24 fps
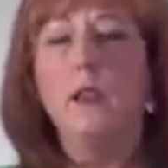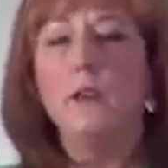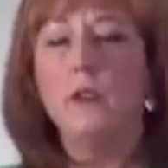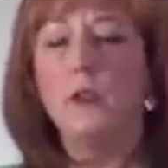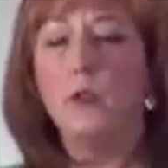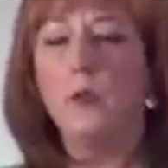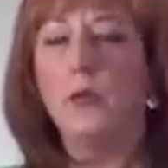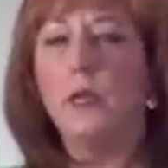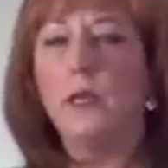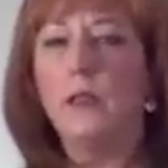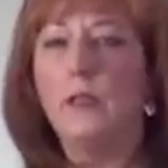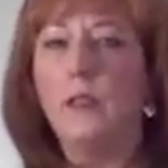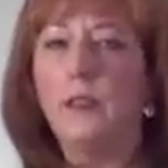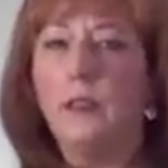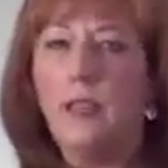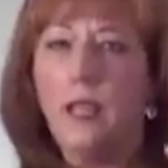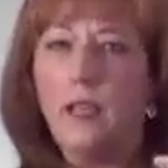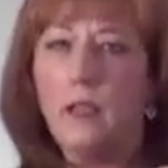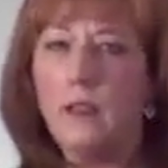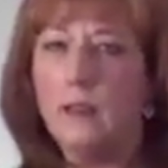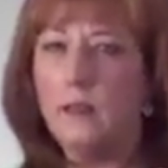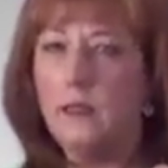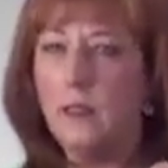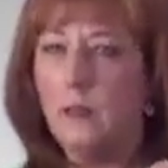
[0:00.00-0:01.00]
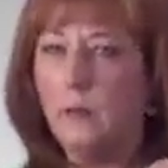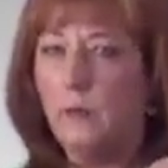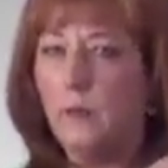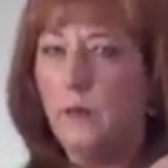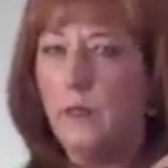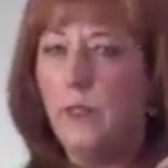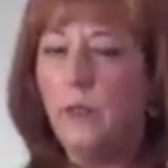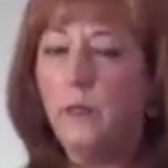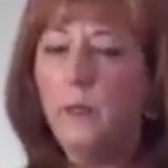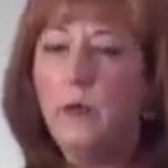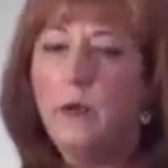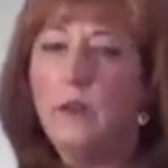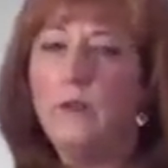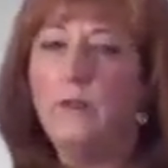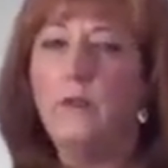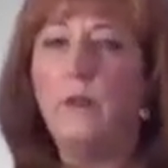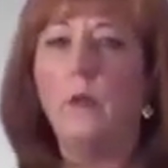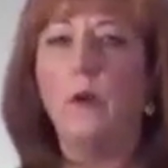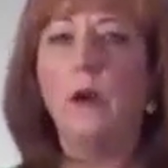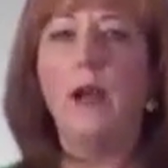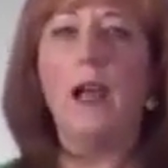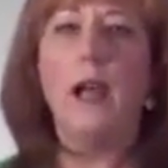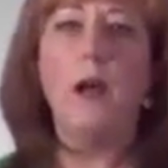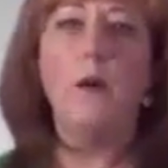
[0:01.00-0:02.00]
Drink calcium 3 to
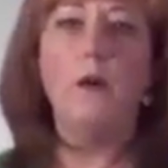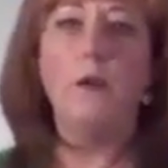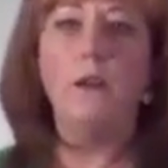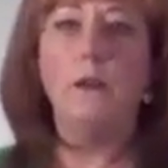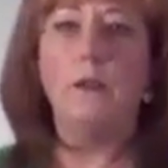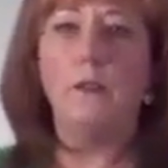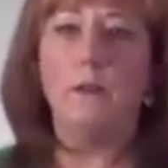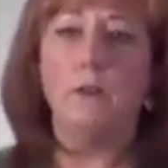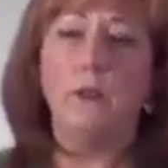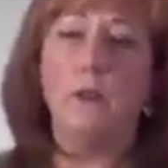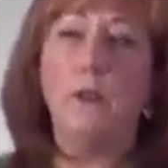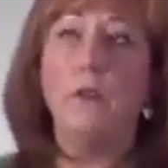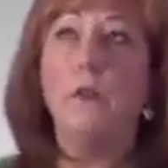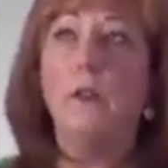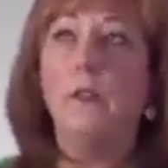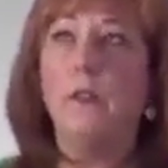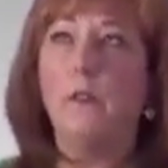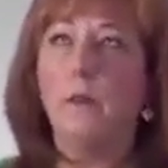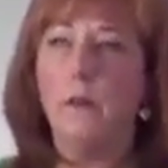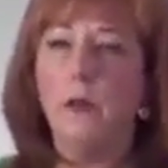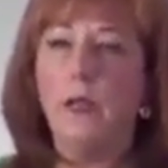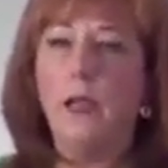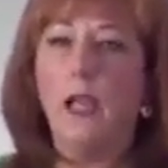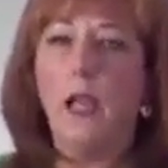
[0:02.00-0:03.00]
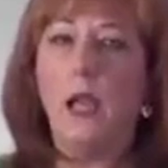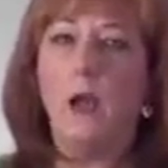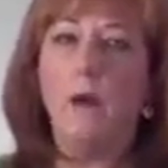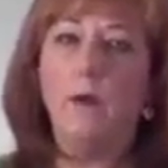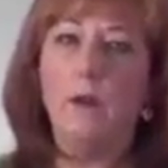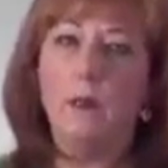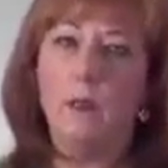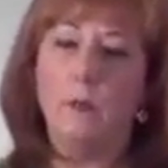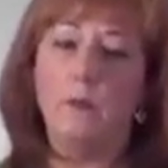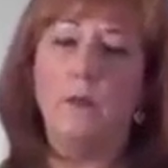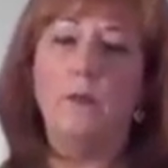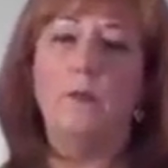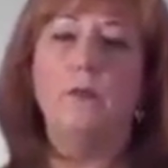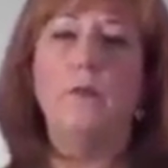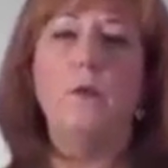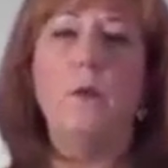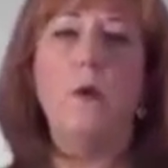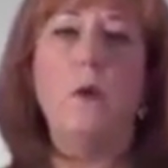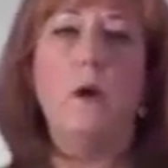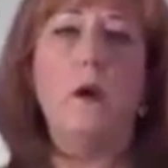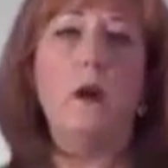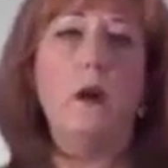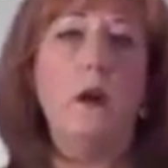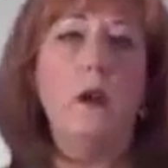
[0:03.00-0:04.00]
4 hours or 2 to 3 hours
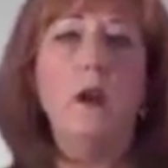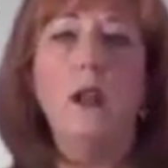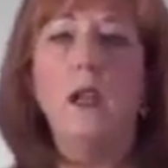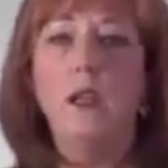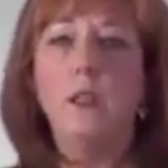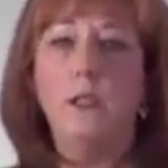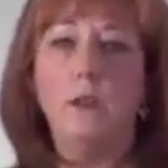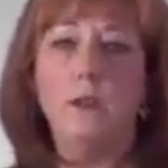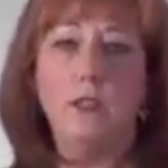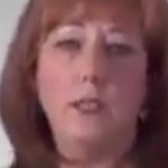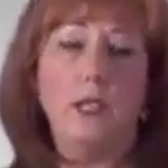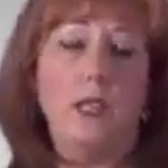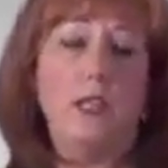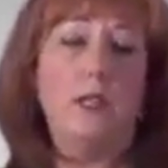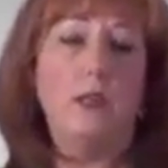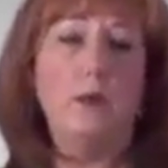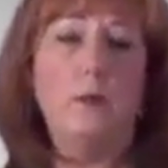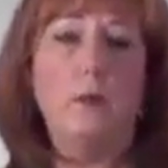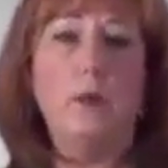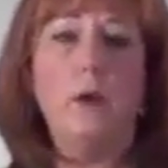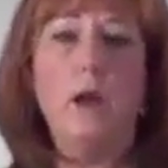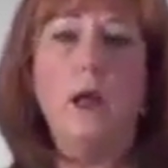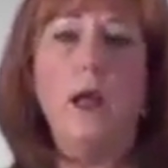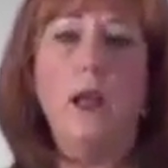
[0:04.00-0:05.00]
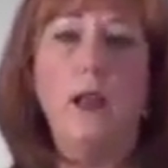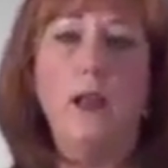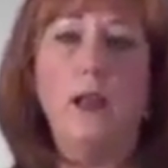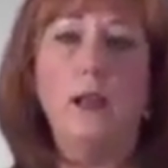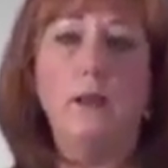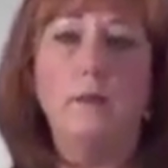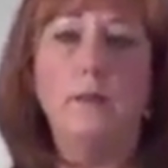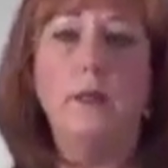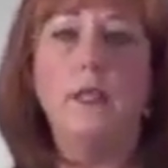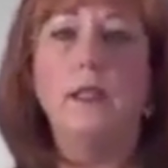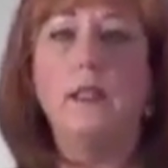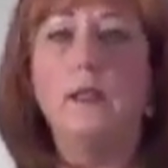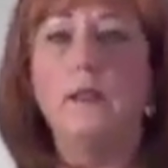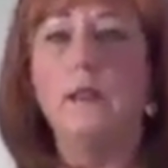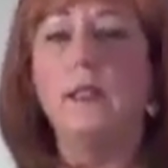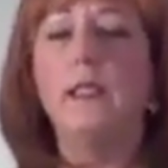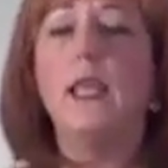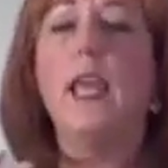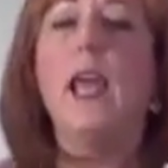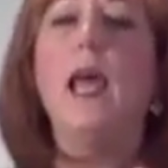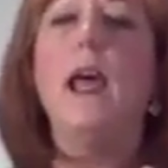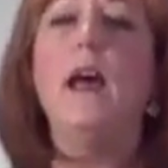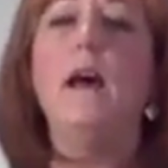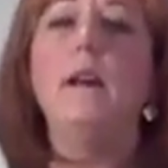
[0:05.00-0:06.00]
before you take your product because
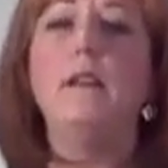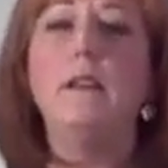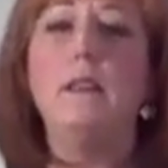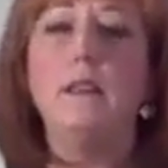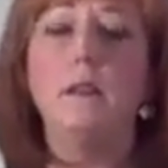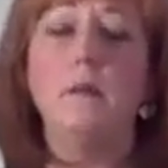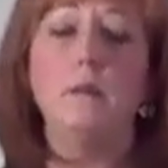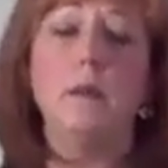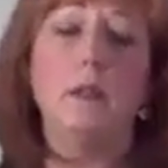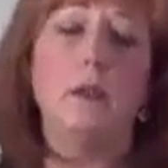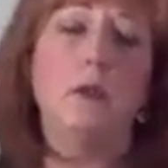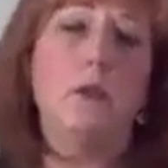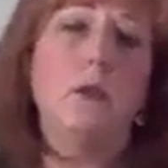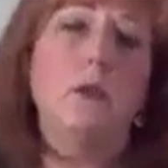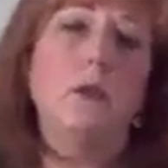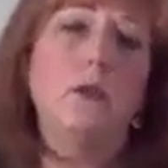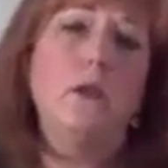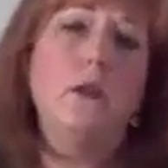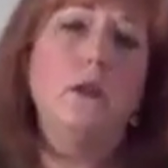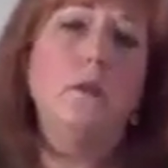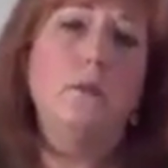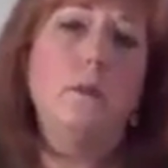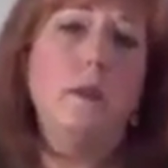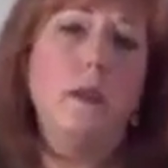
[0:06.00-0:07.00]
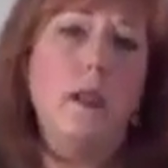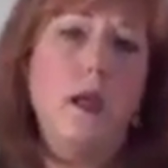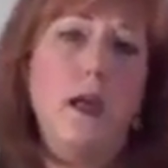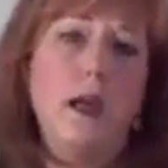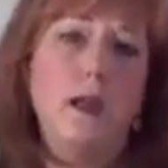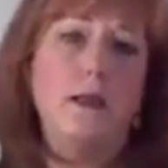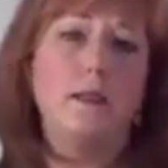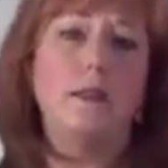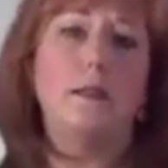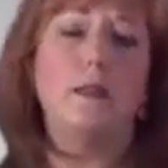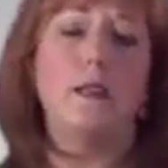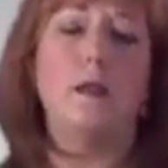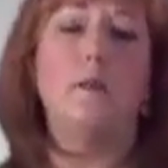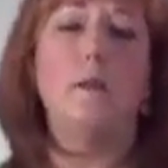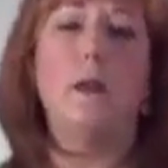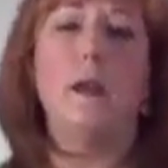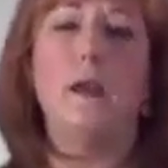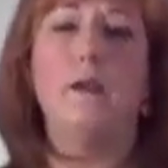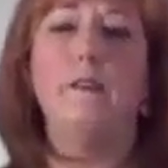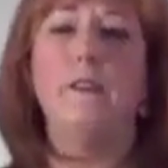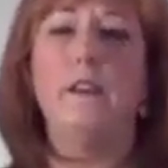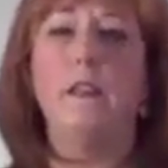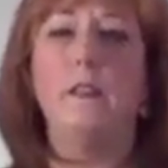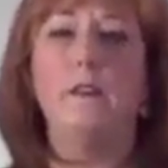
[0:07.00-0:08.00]
calcium could block some
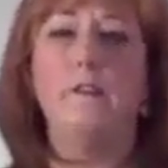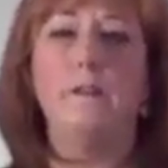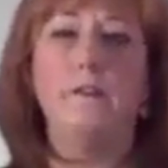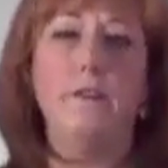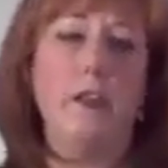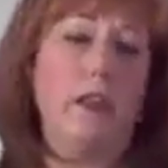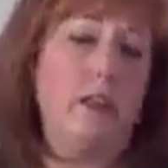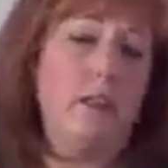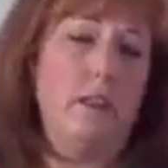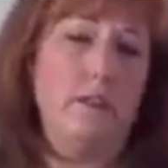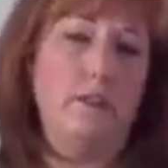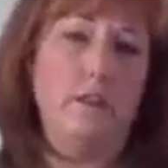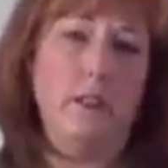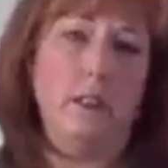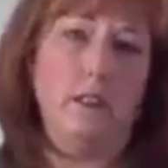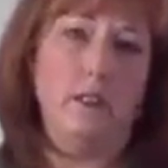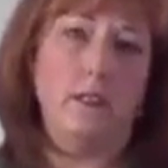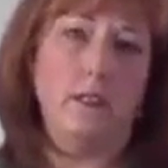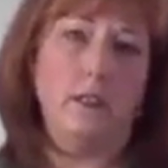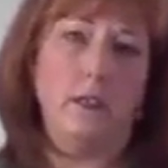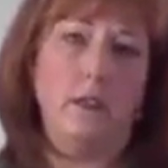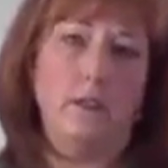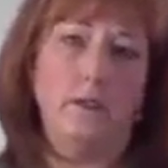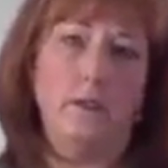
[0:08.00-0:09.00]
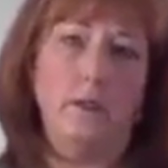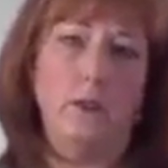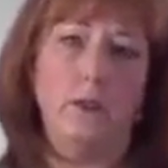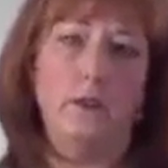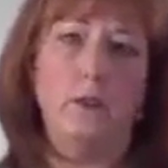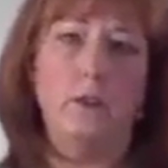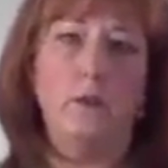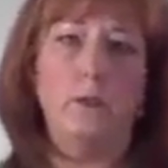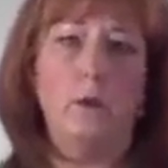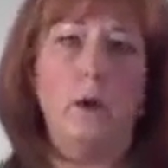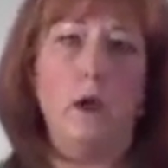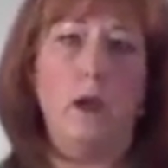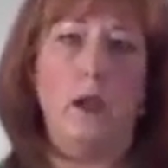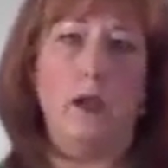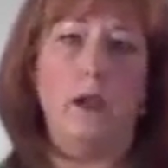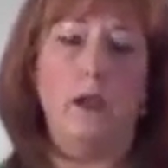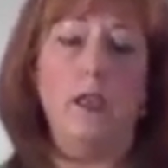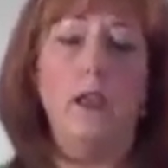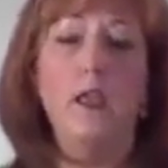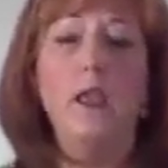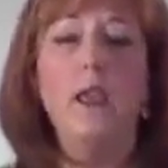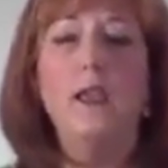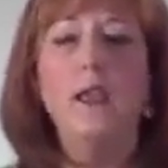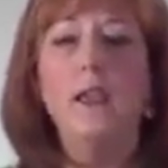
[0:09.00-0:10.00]
of the effectiveness of your drug.
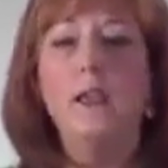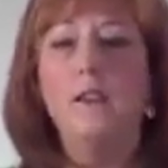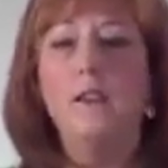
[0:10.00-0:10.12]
